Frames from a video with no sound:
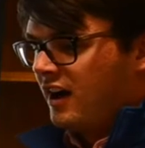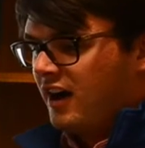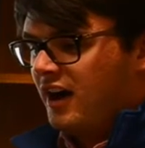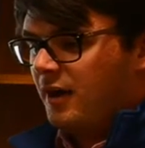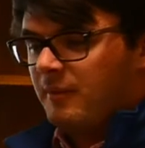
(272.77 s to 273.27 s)

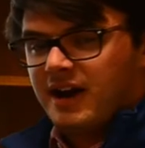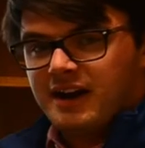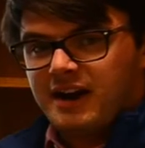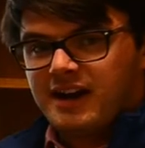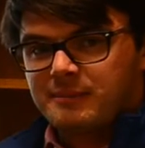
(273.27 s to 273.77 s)

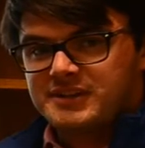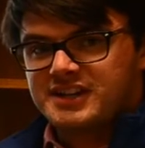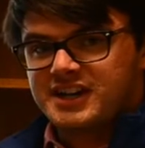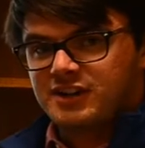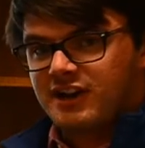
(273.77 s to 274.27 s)
I in
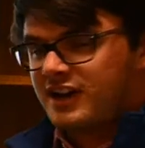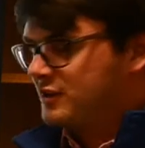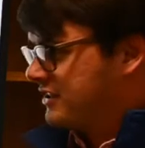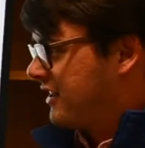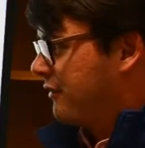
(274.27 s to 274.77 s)
particular had to
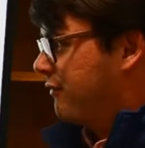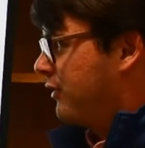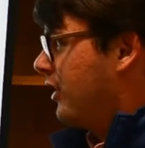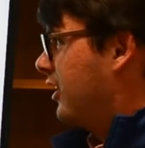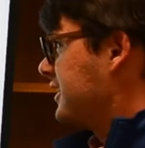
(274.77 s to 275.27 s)
use a lot of
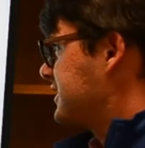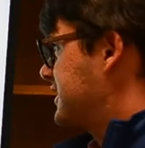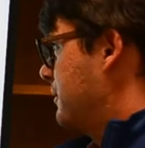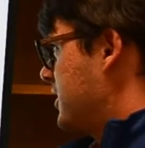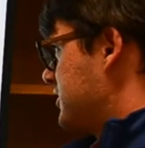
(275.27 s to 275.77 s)
floss
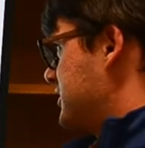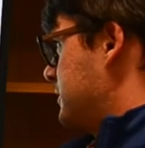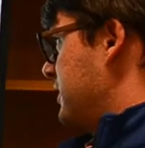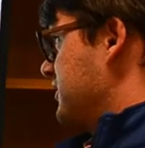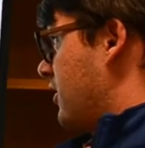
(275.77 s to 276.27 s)
to measure
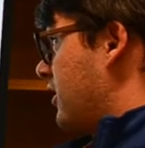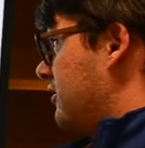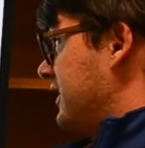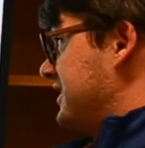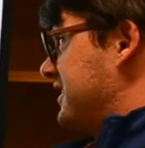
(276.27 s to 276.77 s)
some of these arc
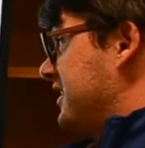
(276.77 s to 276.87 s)
lengths,